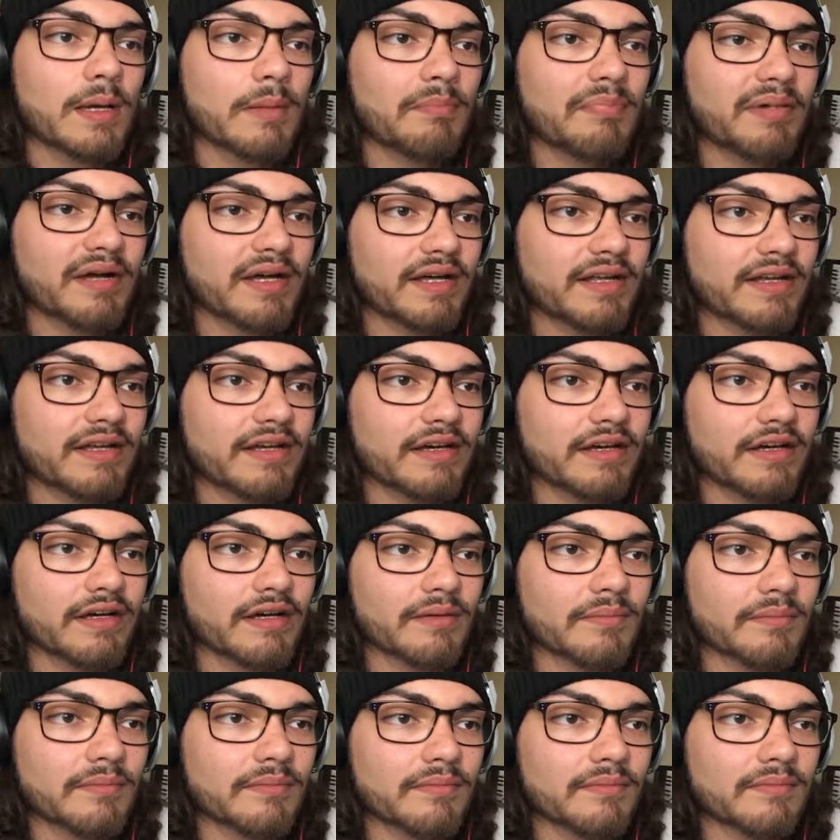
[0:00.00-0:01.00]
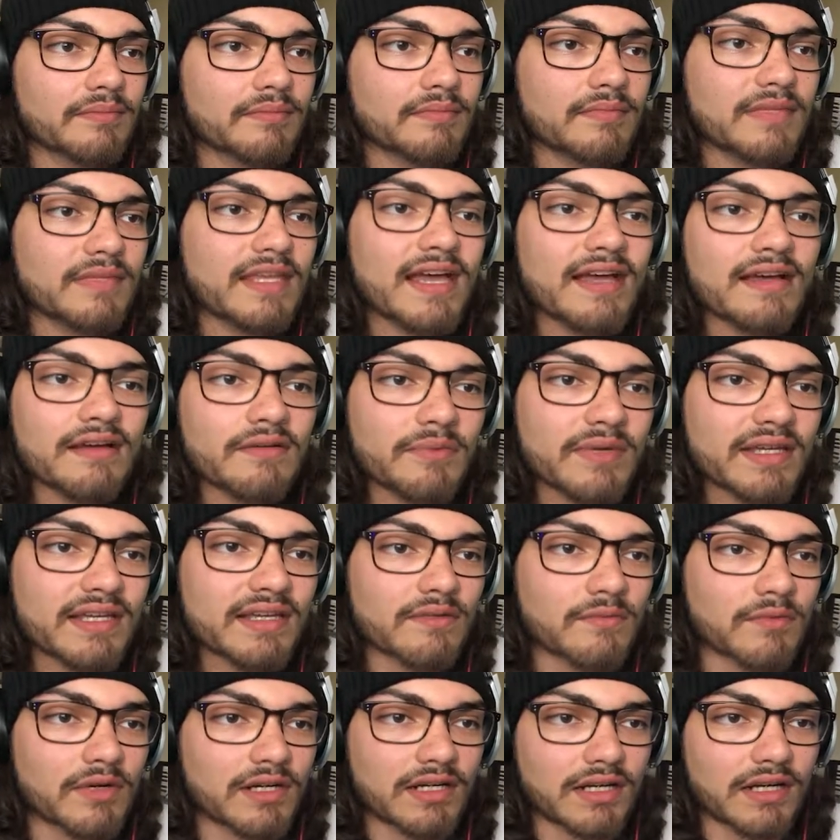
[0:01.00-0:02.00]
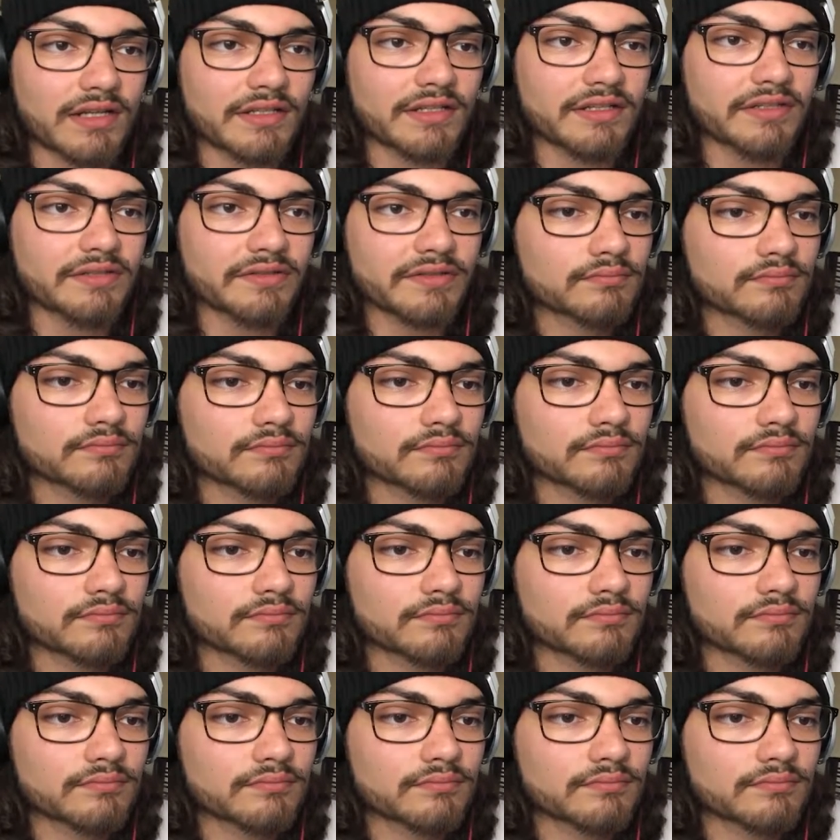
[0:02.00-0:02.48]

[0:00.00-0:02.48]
but yeah, we can work on those.